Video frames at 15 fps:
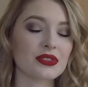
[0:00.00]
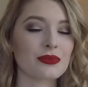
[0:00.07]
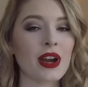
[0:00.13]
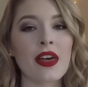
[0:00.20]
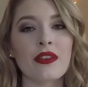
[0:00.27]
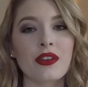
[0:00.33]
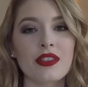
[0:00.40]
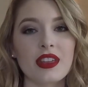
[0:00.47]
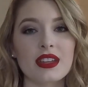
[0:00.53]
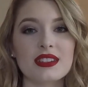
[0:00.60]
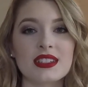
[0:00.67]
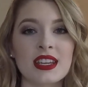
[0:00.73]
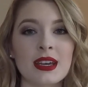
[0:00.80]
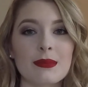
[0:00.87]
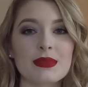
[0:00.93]
rather than
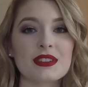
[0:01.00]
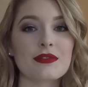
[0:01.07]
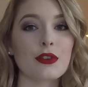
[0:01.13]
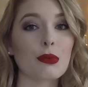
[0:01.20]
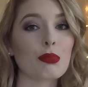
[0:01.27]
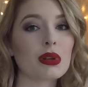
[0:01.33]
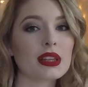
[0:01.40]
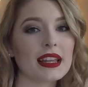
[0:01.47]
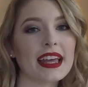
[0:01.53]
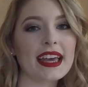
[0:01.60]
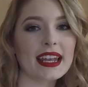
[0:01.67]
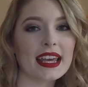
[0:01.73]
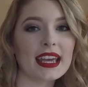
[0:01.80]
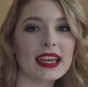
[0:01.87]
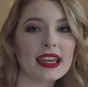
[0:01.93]
tips for
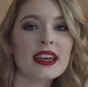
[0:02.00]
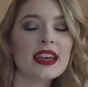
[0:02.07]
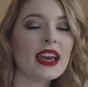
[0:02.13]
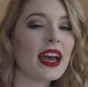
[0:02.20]
planning.